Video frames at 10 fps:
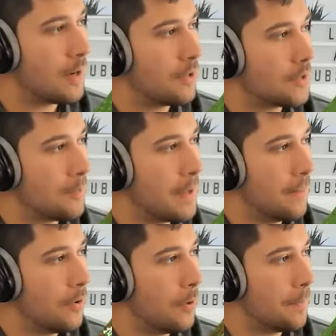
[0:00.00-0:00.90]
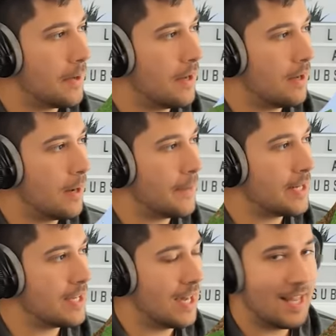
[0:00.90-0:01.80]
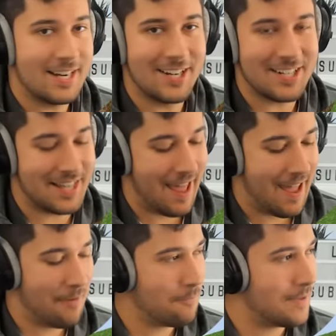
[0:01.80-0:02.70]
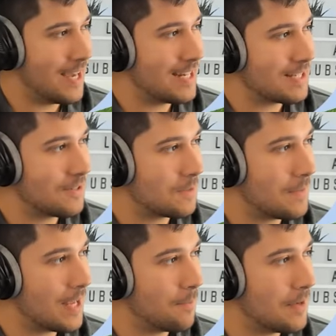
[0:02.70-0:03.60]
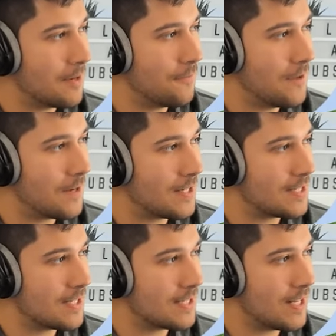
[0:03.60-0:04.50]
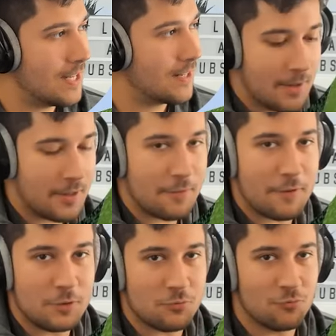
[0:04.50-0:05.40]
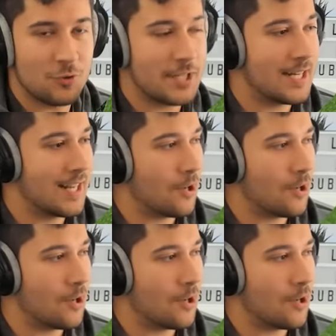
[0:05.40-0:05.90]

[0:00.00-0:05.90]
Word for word: around a bit more, but I mean, yeah, look at that F P S. I'll just make it bigger for you guys to see. Thing feels really